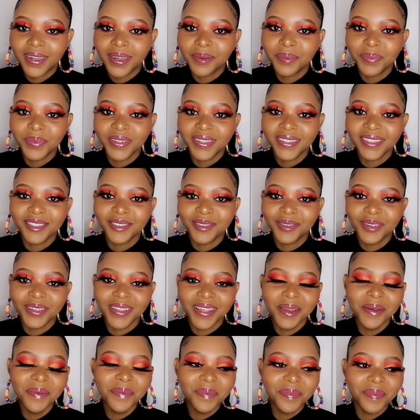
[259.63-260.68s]
happened to
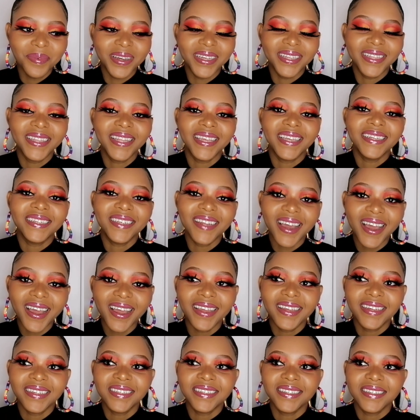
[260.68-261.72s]
them but they
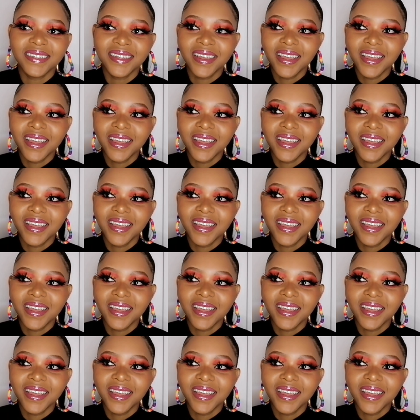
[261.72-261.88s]
died